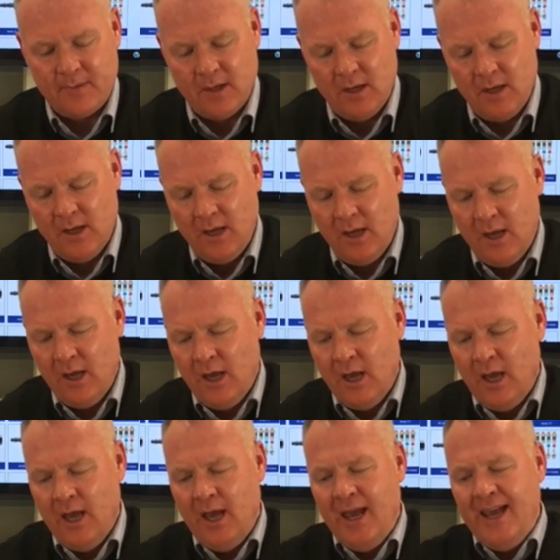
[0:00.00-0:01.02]

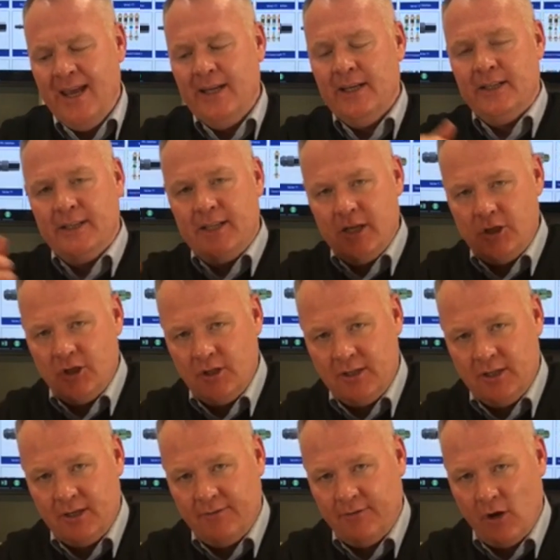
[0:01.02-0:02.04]
In
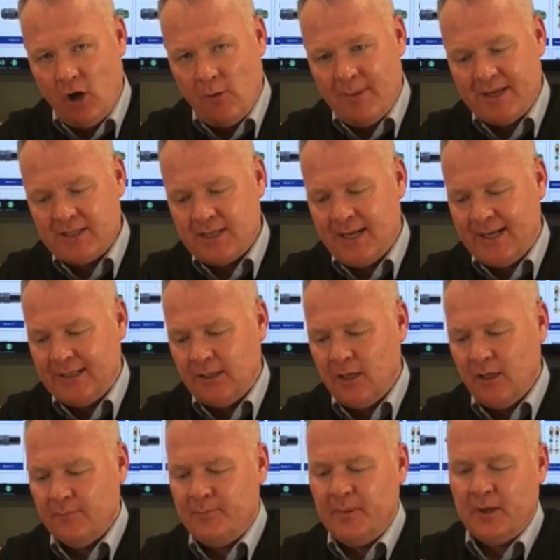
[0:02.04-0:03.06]
addition to the Flowmax
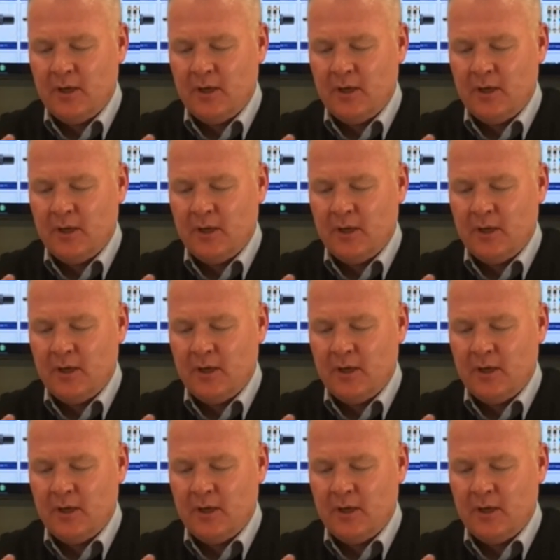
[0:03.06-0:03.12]
catalogue,